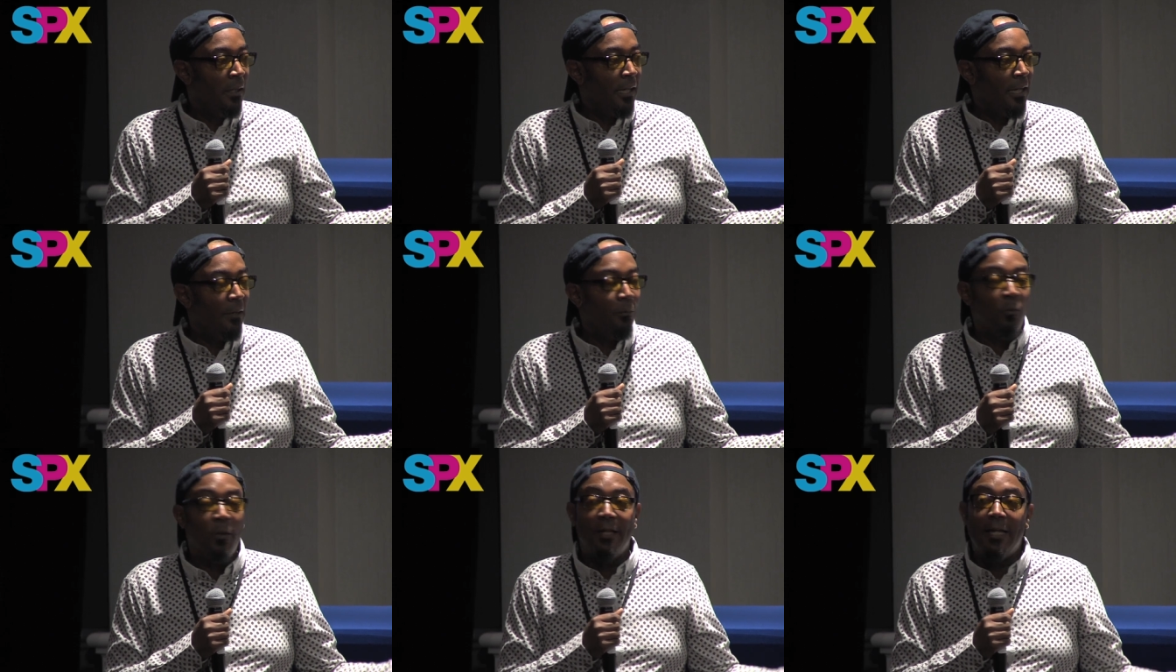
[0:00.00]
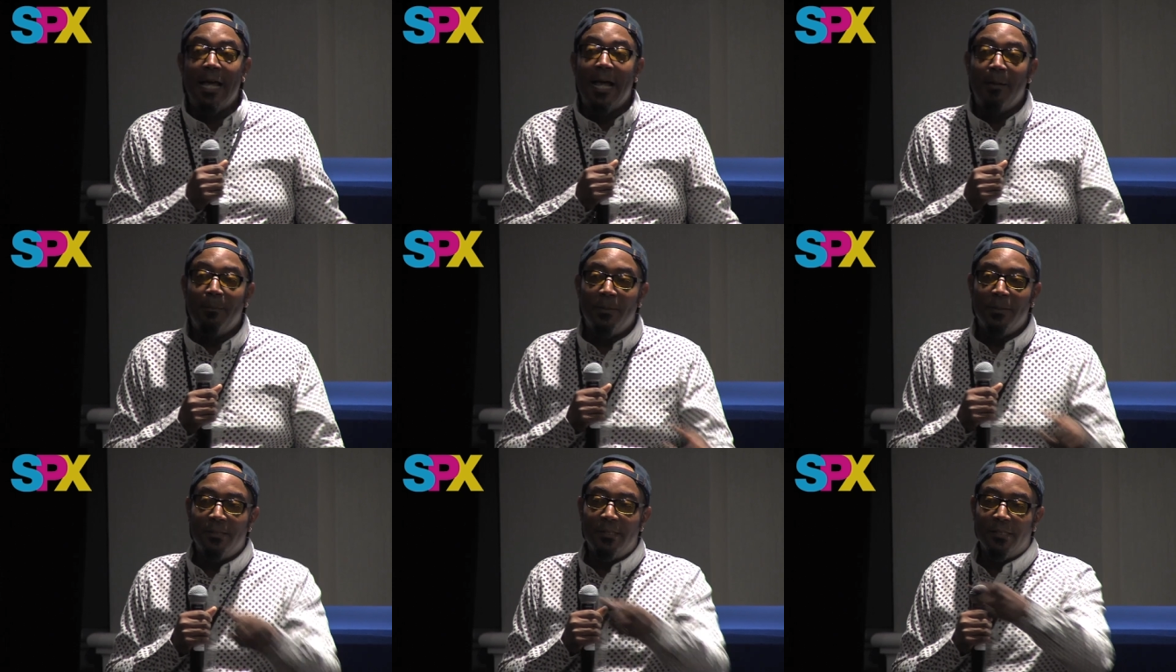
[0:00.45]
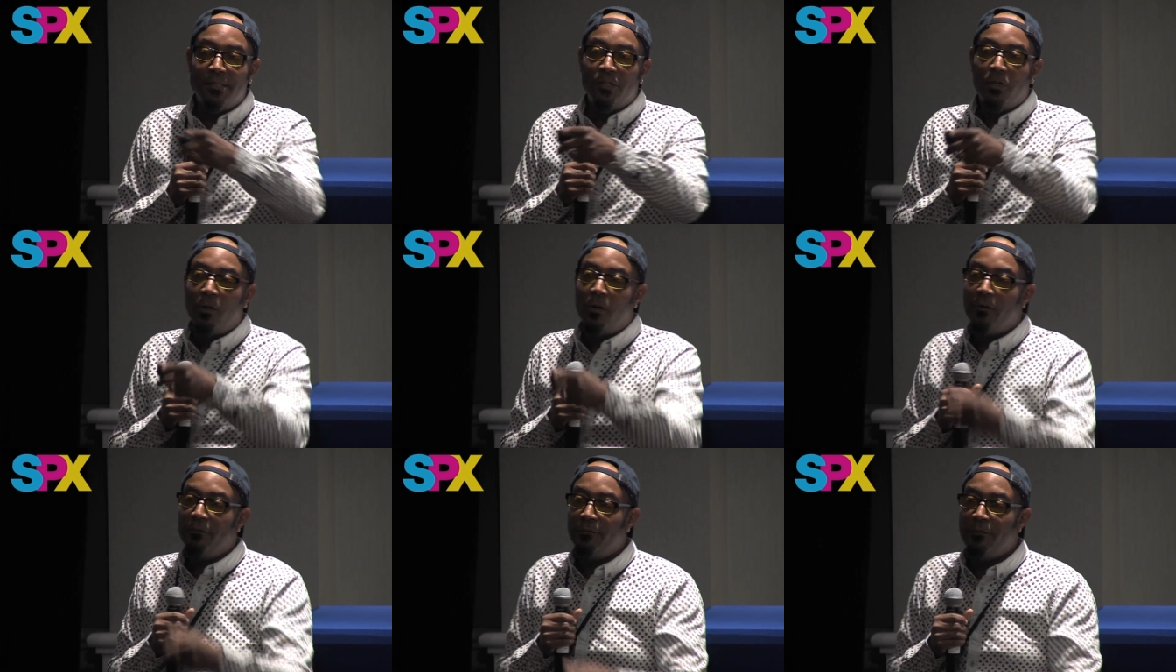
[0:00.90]
And what happens is
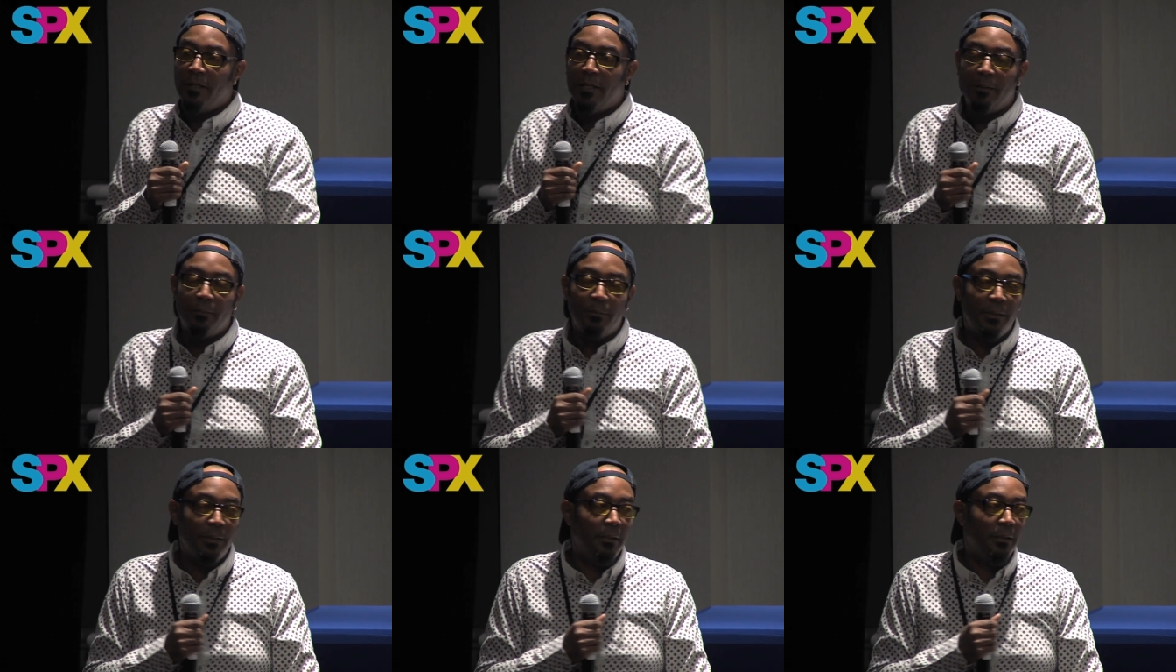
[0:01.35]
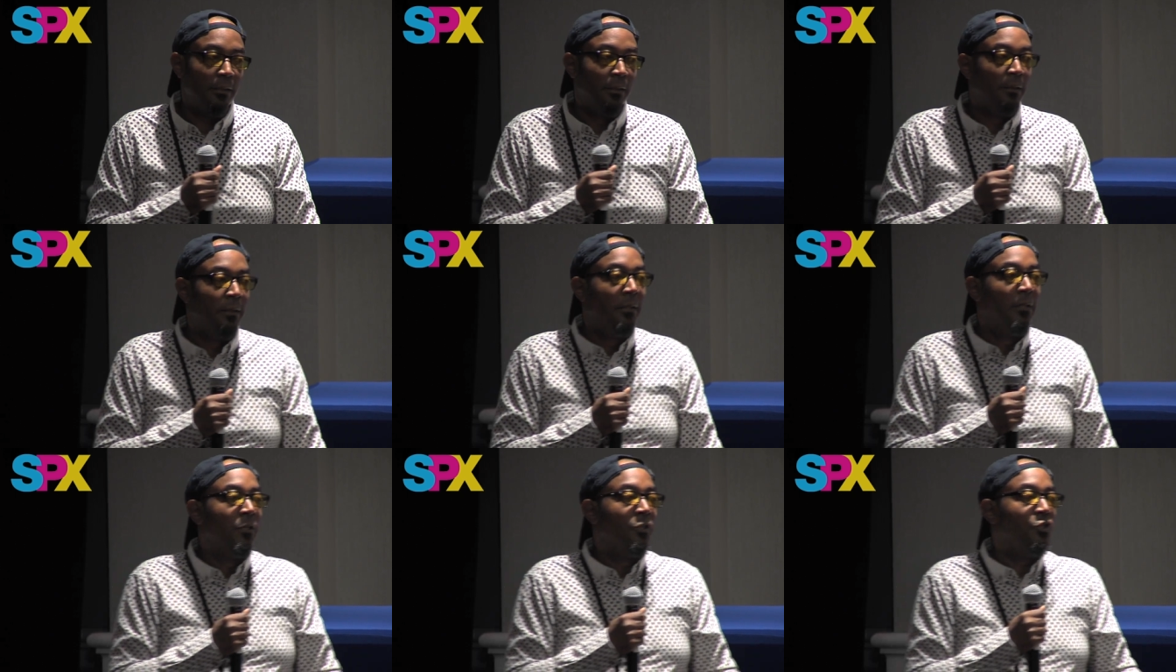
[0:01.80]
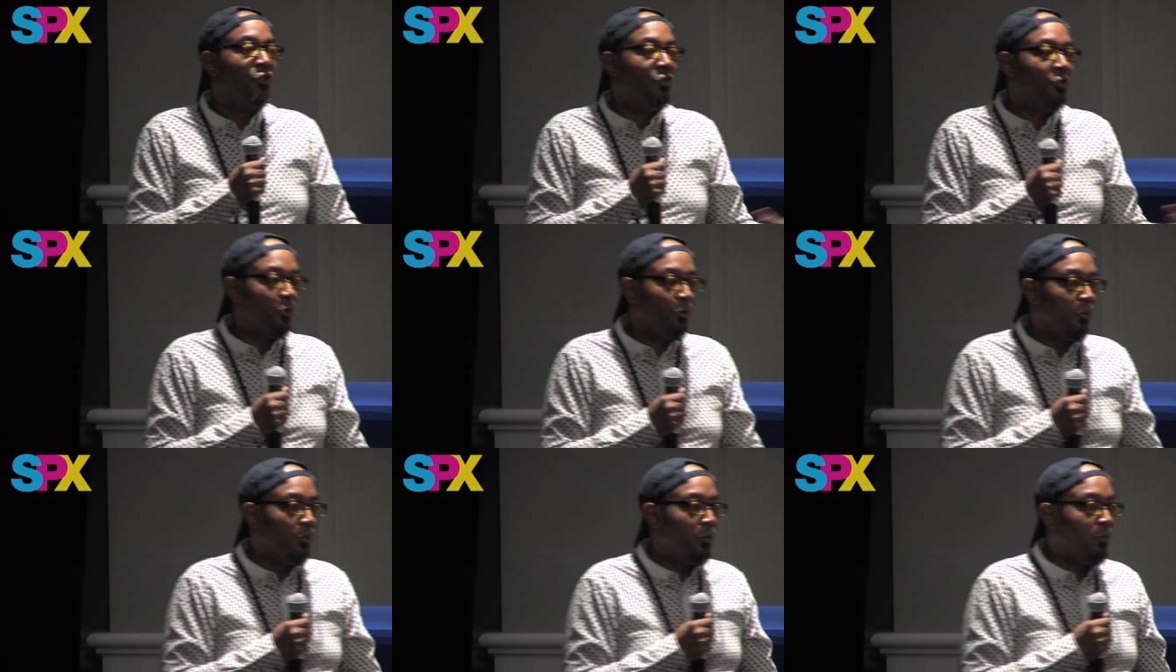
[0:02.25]
her family
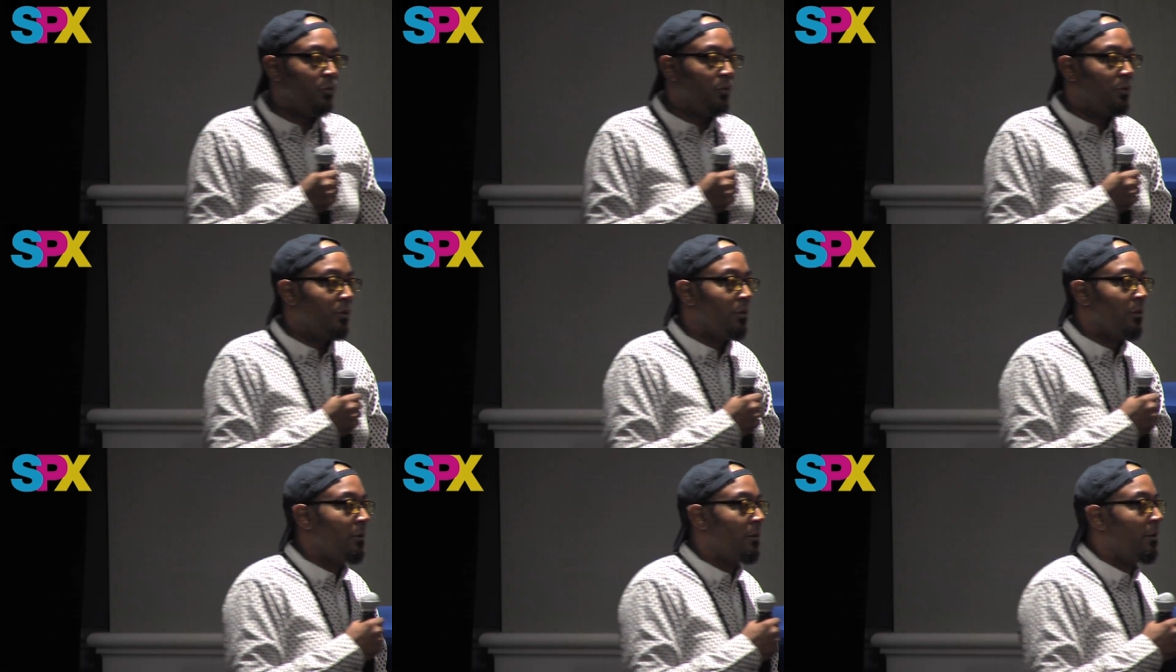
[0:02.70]
sues